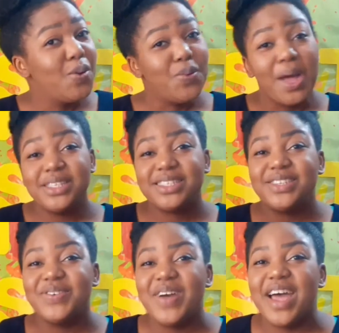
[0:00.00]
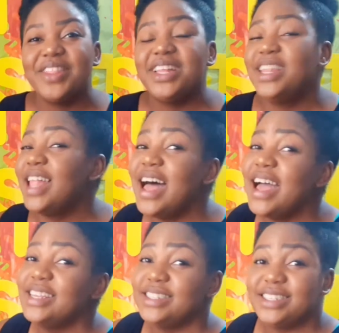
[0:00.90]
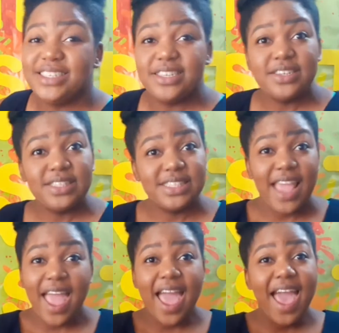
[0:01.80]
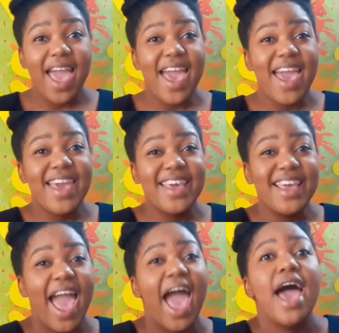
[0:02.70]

What's the weather like today?